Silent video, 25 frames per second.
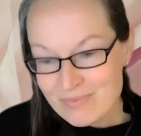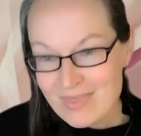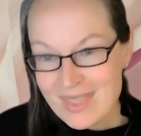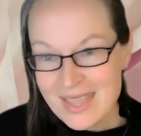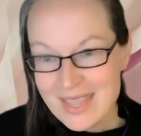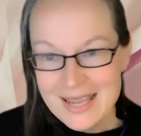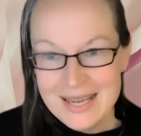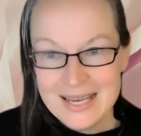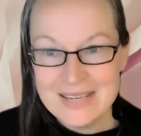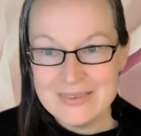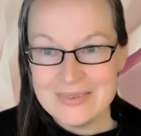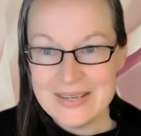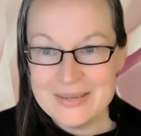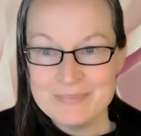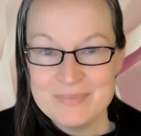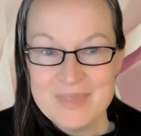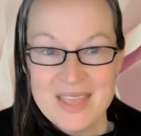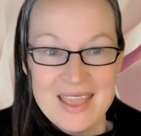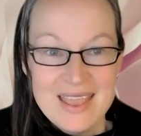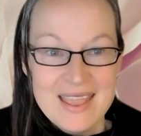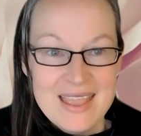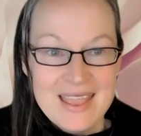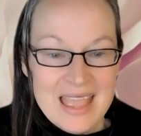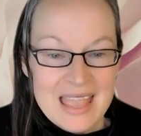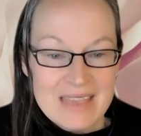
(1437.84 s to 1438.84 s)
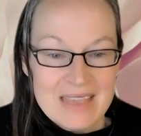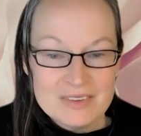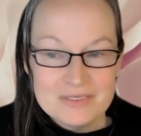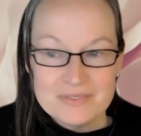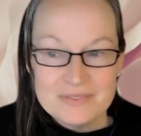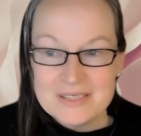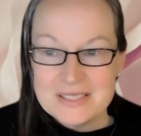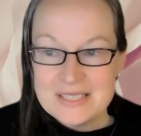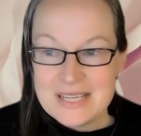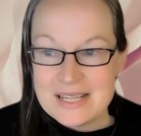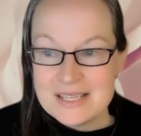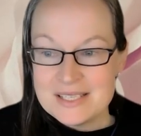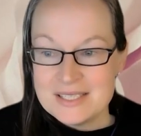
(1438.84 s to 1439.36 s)
Anyway, have a
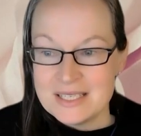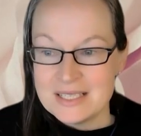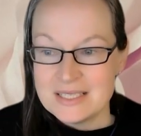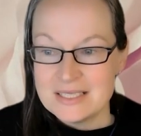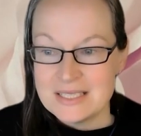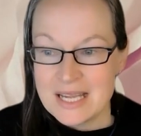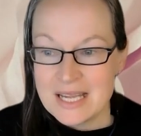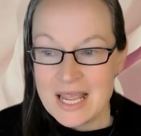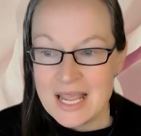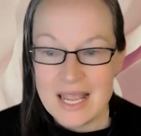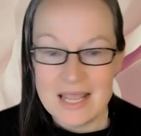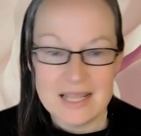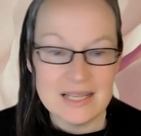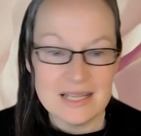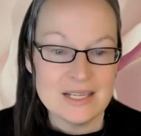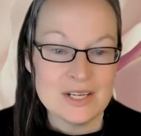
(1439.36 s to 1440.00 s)
fantastic day.